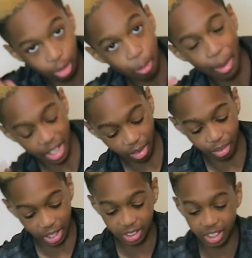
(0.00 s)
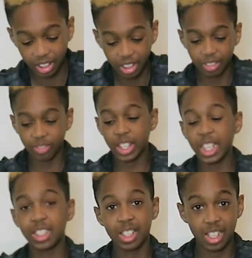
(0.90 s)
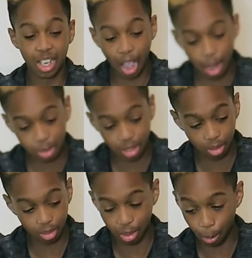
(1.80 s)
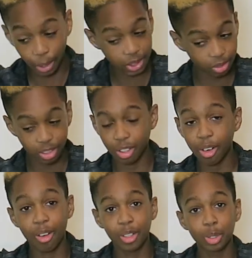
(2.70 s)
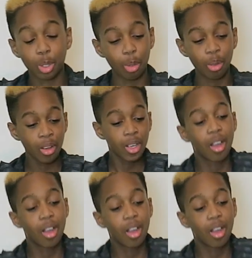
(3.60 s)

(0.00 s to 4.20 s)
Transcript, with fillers: the main event. This is absolutely massive. So you know what I'm gonna do?